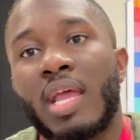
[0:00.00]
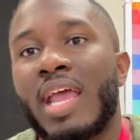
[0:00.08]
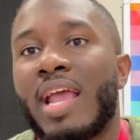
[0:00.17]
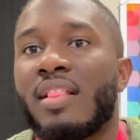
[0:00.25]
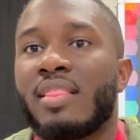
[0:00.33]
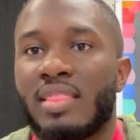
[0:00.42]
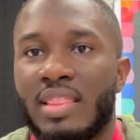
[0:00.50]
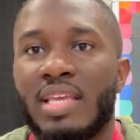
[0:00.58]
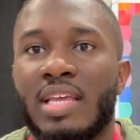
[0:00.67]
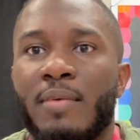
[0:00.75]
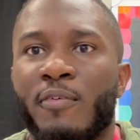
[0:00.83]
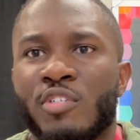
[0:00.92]
and
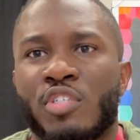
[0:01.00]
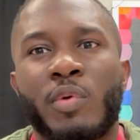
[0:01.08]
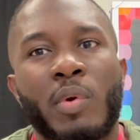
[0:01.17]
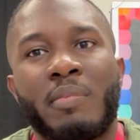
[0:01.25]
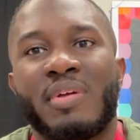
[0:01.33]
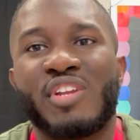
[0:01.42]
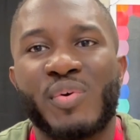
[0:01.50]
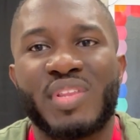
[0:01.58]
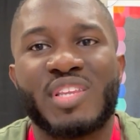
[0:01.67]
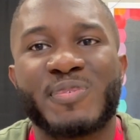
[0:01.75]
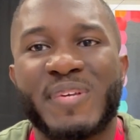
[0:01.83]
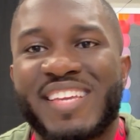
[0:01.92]
then I'm going to show you what we've been doing
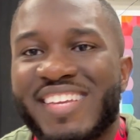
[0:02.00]
this week.